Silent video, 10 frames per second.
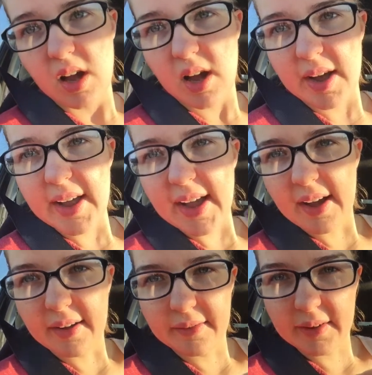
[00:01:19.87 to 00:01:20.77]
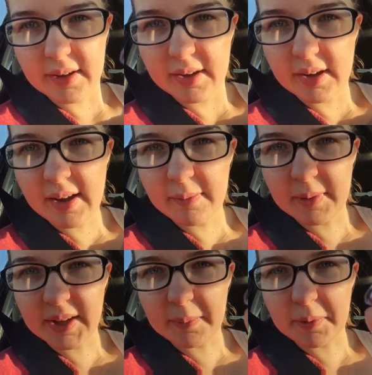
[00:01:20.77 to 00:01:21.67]
I have a, I've been
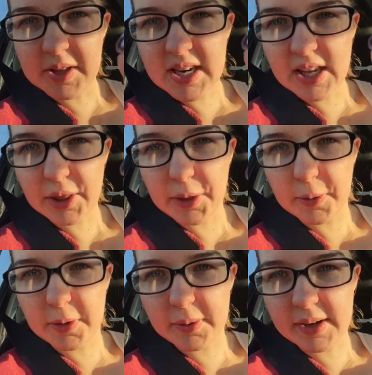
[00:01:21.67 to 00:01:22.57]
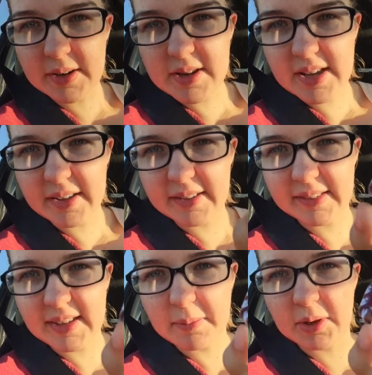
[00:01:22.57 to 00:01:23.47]
like bleeding through. I know you can't
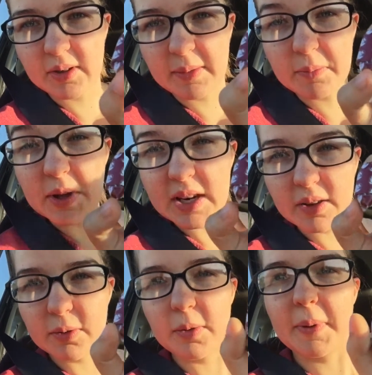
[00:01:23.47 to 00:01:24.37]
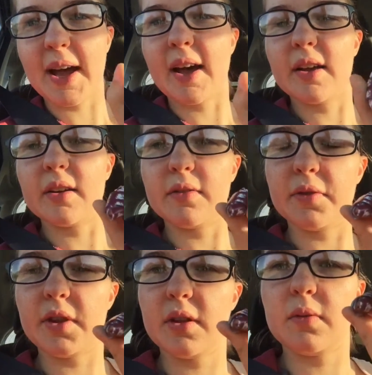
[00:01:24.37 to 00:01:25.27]
see it, but I'm bleeding through the pad of
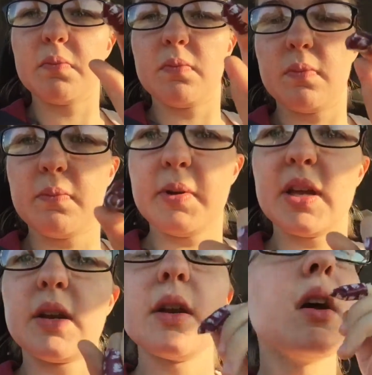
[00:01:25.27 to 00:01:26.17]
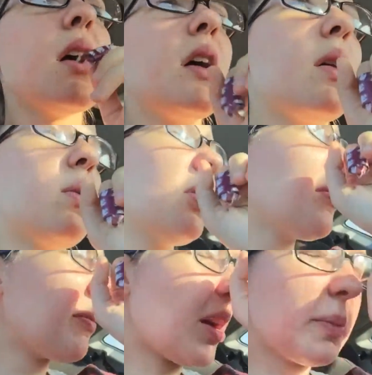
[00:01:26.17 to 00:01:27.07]
the band-aid. Well,
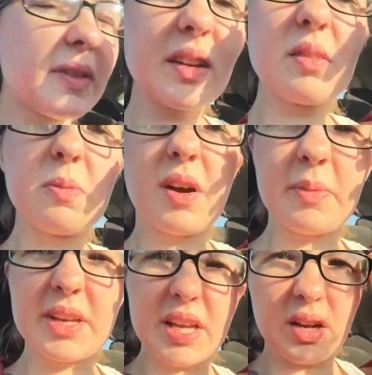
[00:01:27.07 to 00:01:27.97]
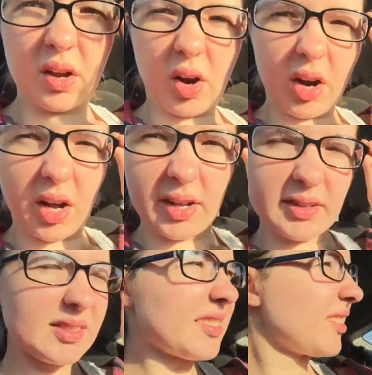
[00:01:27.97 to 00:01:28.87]
my mom said to probably get
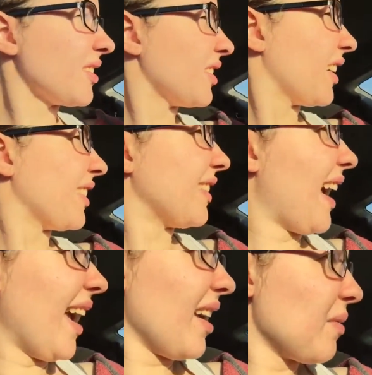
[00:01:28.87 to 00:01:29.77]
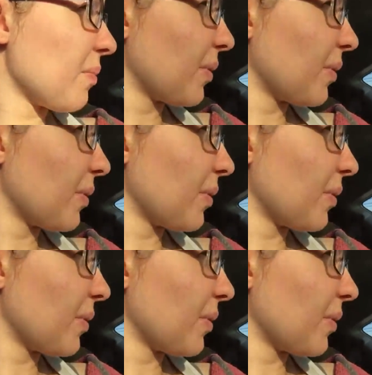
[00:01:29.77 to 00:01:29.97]
gauze and tape